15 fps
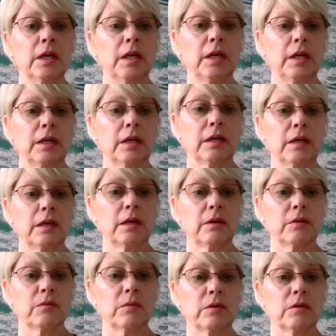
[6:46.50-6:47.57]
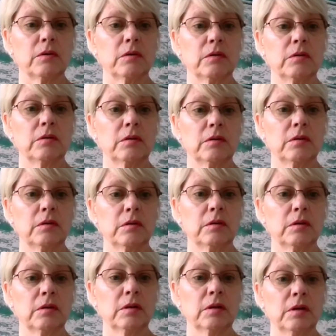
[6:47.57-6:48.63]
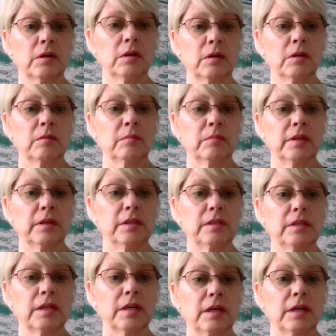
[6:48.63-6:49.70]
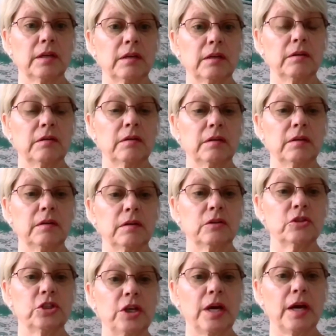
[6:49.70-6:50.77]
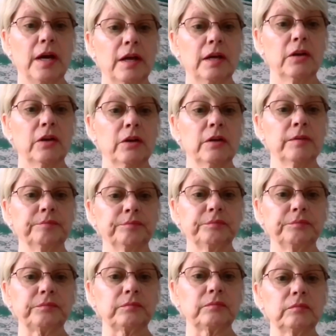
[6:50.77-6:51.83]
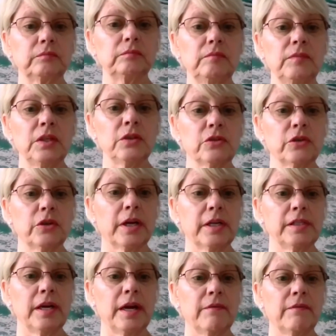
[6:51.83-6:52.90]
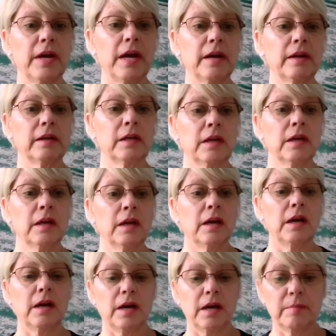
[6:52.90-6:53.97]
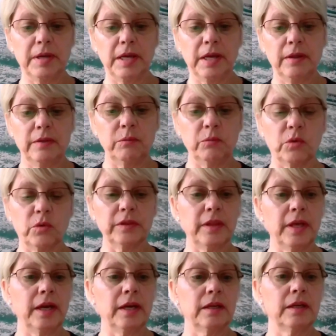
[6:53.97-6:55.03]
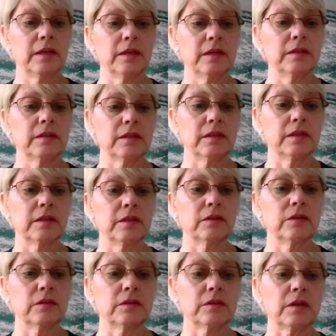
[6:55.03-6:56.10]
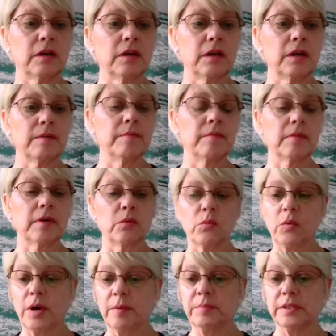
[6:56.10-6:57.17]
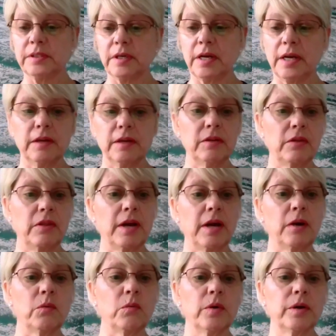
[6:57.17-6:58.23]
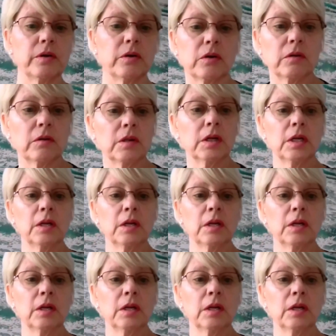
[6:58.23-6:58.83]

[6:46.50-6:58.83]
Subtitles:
And I will place that in the chat here so you guys have that. And what that is a website that will